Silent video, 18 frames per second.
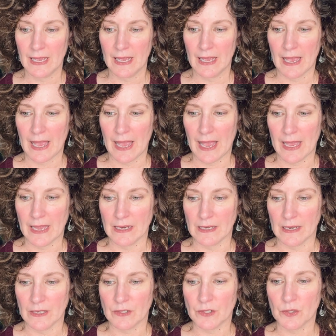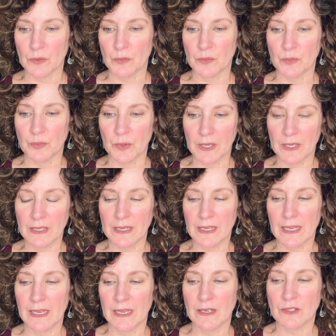and to
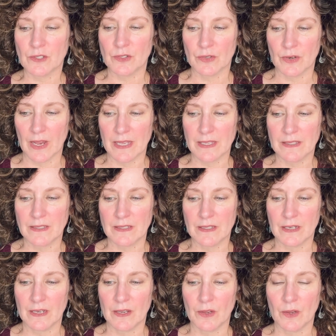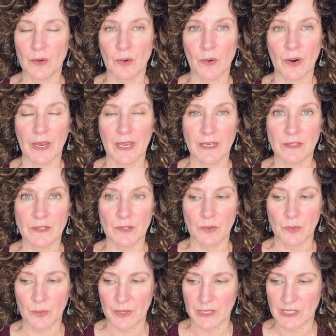really trust your
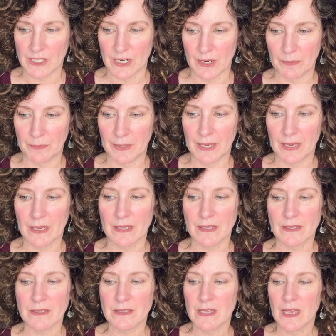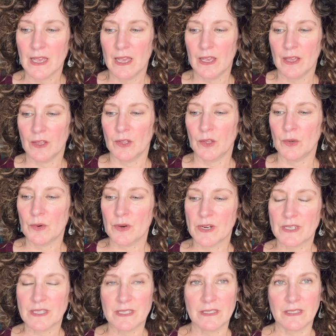intuition, because you are
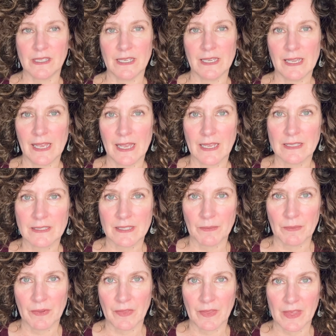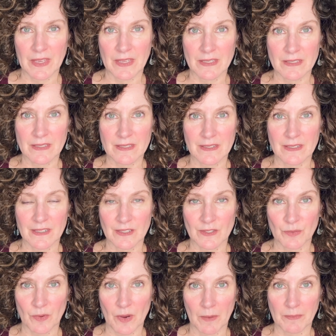seeing some of these
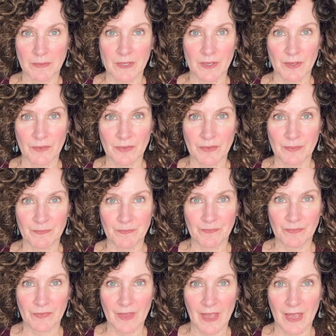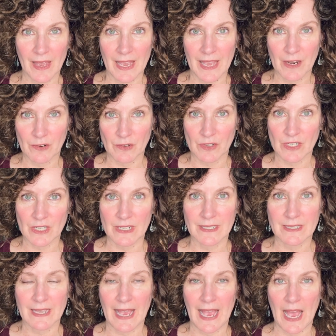disruptive
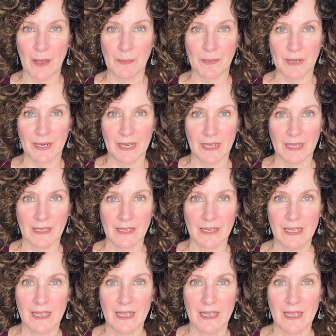energies happening